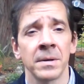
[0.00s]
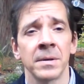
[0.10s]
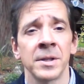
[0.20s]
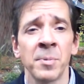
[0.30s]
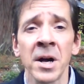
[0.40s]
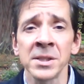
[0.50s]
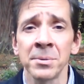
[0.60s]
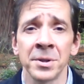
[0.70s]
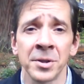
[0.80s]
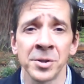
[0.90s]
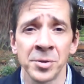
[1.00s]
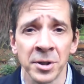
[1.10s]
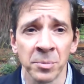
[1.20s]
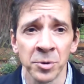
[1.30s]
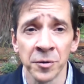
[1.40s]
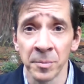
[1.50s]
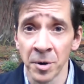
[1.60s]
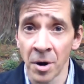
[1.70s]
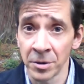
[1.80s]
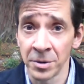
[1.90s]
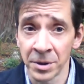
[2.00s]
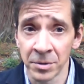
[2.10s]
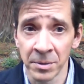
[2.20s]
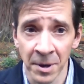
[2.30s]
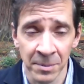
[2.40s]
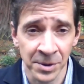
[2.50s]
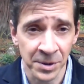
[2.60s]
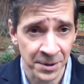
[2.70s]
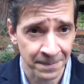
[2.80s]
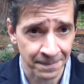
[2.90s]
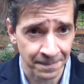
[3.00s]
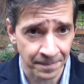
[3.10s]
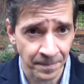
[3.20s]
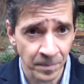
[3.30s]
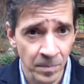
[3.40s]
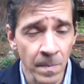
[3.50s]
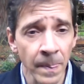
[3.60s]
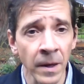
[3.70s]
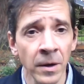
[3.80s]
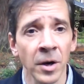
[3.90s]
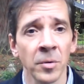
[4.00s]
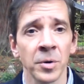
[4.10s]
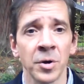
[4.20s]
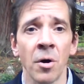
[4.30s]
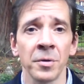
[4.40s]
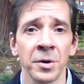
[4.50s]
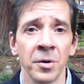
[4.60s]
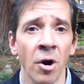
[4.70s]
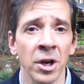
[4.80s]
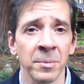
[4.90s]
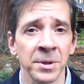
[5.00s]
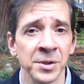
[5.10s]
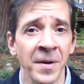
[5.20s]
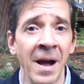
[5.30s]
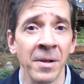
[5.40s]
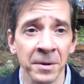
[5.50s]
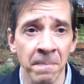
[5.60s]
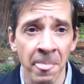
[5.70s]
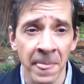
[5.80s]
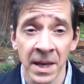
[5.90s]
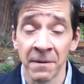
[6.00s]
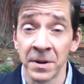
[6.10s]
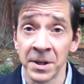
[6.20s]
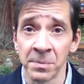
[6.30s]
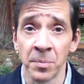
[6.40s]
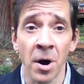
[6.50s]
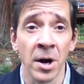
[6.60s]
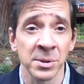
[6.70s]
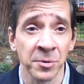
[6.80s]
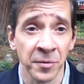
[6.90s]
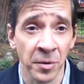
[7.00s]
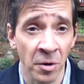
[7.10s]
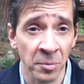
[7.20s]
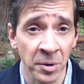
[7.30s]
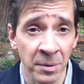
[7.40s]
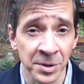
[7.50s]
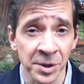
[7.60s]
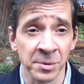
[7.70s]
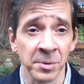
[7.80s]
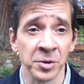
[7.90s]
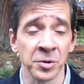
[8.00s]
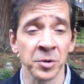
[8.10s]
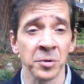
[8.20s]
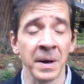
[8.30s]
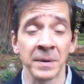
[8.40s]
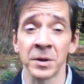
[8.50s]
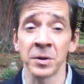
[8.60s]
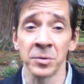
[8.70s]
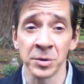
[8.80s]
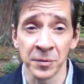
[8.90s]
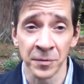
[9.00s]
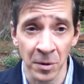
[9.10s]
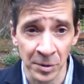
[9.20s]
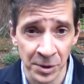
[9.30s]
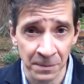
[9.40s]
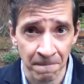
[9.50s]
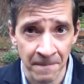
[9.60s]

It's possible to construct a proof from contradictory premises. Recall that an argument is valid if it is impossible for all premises to be true and the conclusion false.